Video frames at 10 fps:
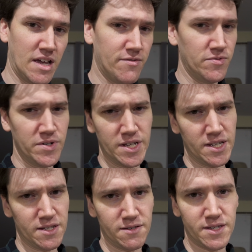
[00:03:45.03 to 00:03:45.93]
Everyone
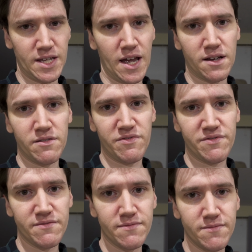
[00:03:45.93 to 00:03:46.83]
needs a snack
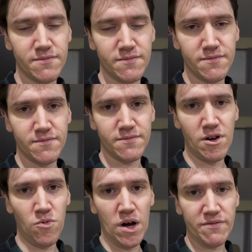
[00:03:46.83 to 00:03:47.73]
of
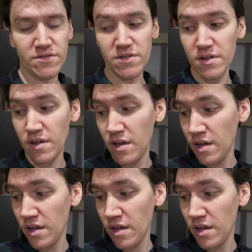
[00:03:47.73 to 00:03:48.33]
waffle.